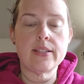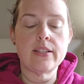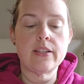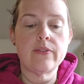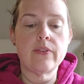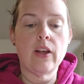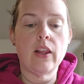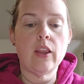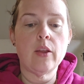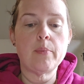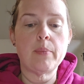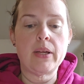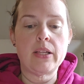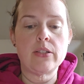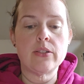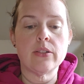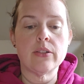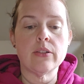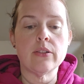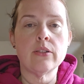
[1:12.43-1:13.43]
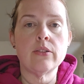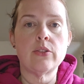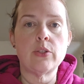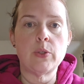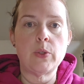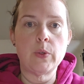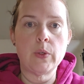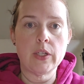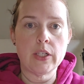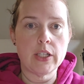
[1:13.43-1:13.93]
developmental due
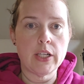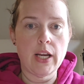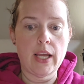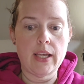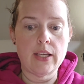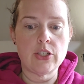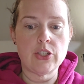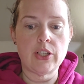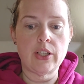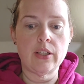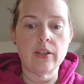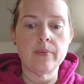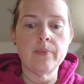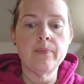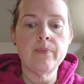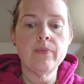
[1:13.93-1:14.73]
to her aging.